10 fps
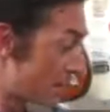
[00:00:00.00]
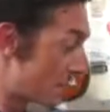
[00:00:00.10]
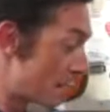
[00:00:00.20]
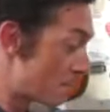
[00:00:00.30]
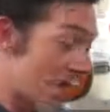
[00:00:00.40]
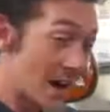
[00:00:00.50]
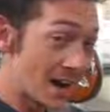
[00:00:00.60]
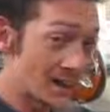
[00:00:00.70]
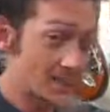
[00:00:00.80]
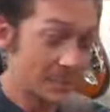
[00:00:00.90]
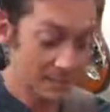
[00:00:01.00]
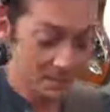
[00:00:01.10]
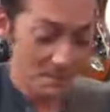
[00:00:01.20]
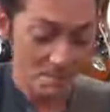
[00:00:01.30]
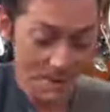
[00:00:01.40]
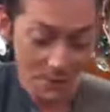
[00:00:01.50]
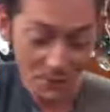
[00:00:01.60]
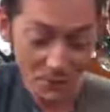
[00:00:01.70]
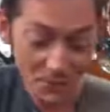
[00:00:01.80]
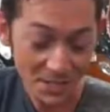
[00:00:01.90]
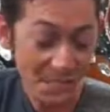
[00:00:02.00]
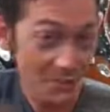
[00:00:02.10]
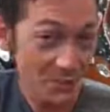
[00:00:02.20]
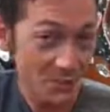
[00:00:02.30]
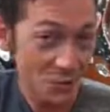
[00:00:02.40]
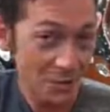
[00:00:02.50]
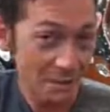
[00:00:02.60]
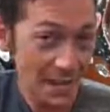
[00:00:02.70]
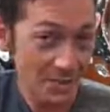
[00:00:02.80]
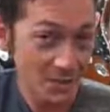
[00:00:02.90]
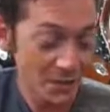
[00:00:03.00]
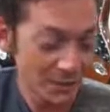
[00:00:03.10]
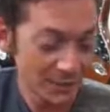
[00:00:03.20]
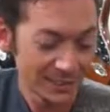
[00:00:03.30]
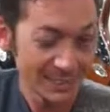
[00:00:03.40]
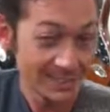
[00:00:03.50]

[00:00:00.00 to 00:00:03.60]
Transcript: And that mod mixed with the chorus gives it this sort of out of tune,